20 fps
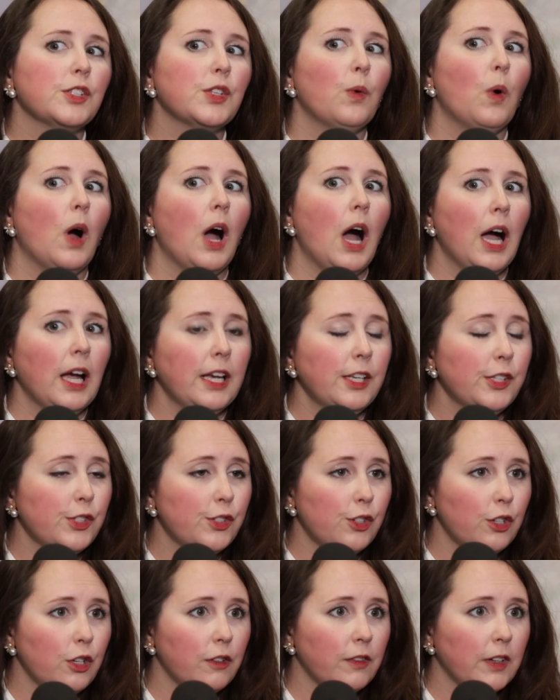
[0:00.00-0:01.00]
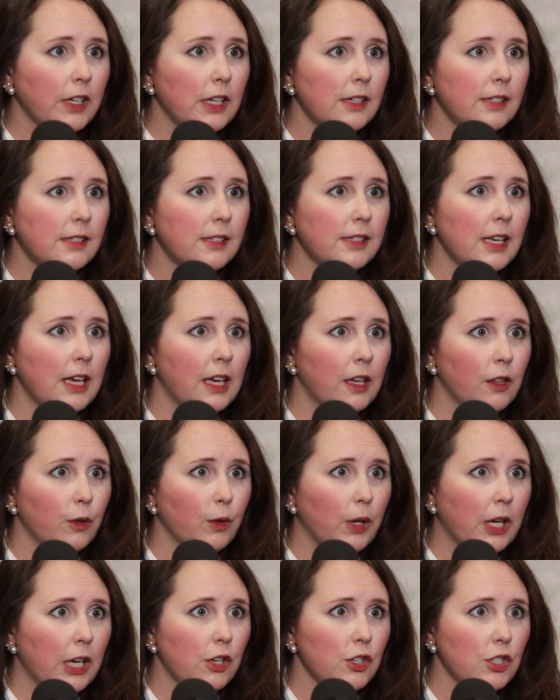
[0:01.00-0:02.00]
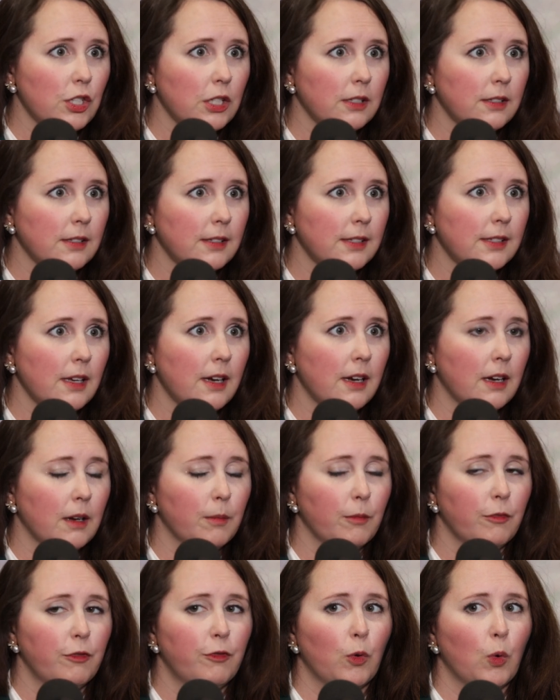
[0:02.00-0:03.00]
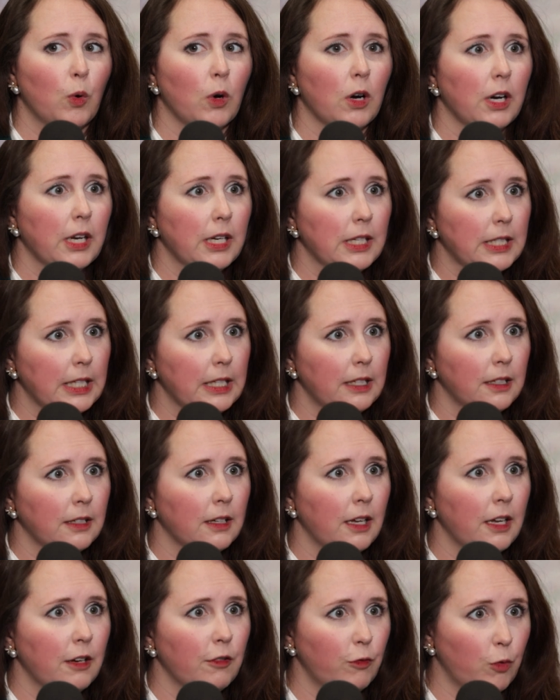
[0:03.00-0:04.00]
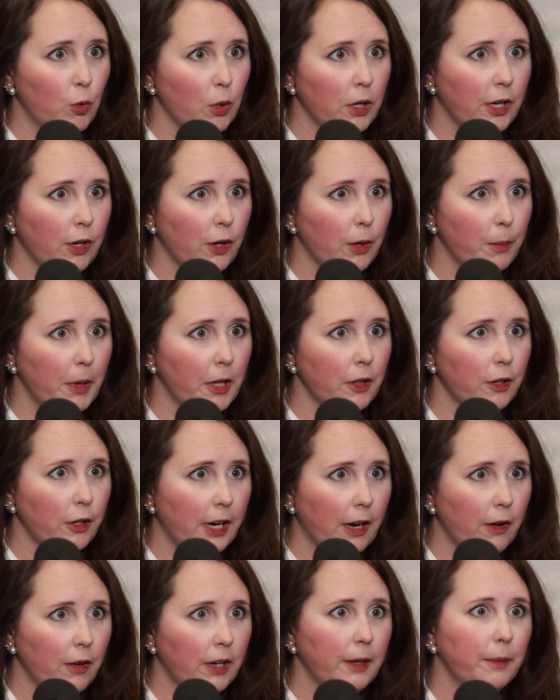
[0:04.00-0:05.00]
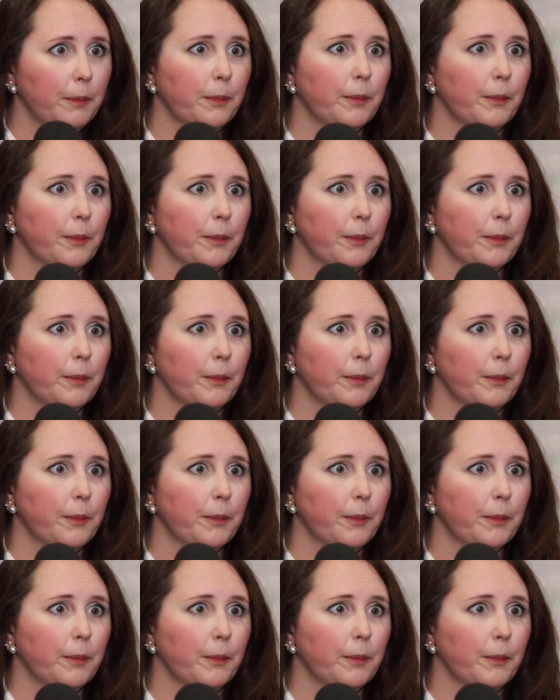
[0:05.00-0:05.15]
So I service 8 locations, 4 in Dayton and 4 here in Butler County.